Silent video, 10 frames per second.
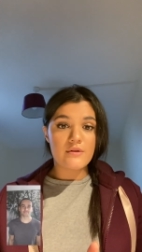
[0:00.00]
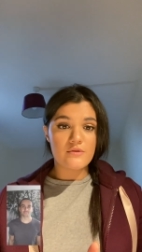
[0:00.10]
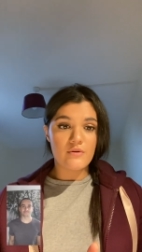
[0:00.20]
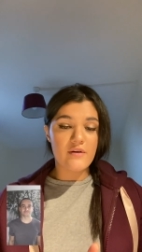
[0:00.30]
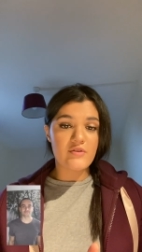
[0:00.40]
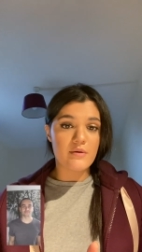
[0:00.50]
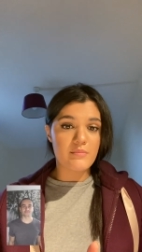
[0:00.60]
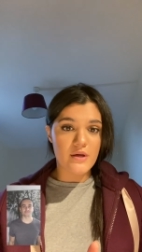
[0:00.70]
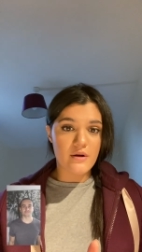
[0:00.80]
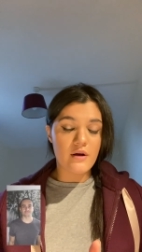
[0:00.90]
to having a
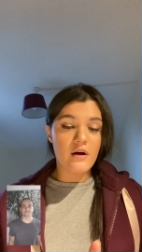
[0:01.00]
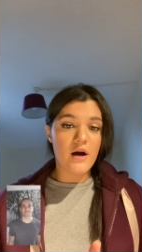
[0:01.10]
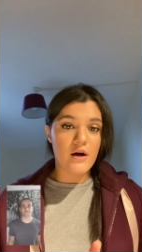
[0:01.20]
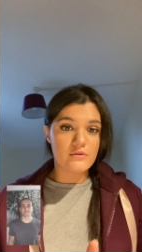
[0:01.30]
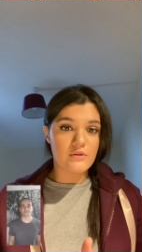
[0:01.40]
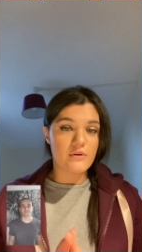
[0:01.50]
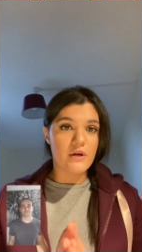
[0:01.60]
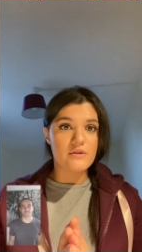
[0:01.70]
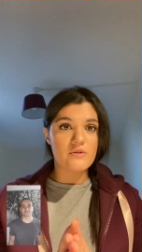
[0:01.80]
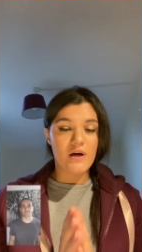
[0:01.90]
better outlook
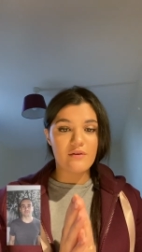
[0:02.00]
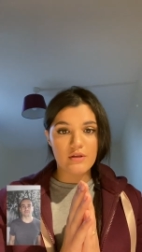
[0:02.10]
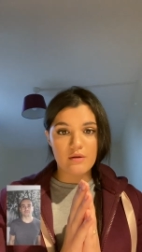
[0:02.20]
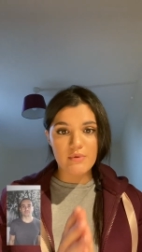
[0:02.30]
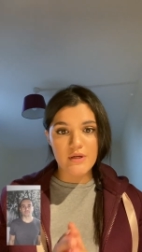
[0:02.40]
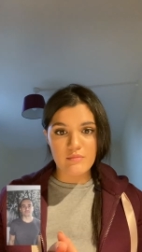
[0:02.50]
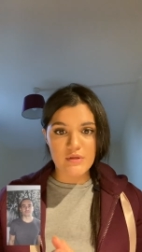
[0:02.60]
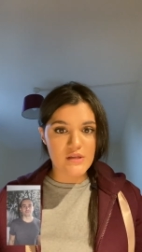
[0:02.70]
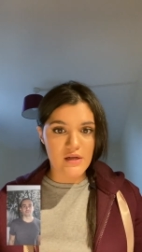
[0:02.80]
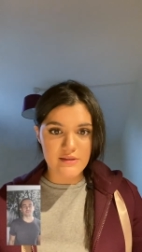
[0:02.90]
and to having a better
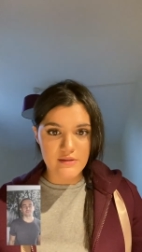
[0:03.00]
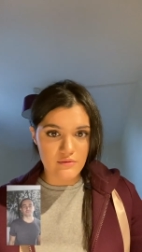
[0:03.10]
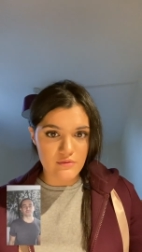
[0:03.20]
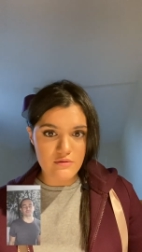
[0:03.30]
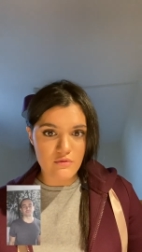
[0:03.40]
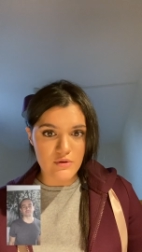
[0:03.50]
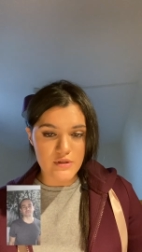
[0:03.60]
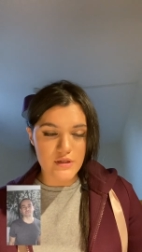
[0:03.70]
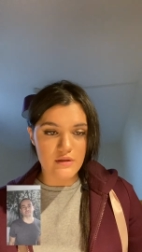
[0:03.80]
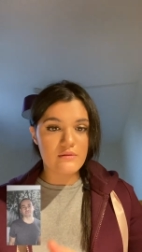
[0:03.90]
mentality on this
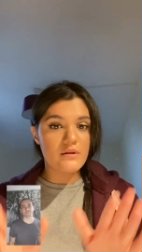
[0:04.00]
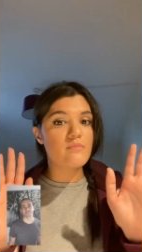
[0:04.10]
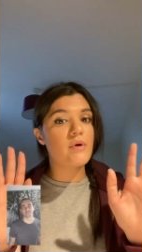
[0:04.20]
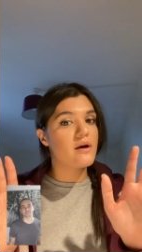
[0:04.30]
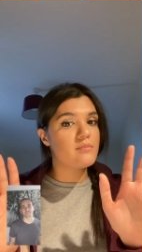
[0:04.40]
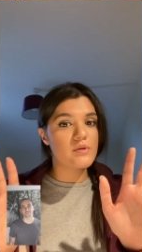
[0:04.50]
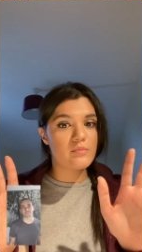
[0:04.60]
quarantine, in my humble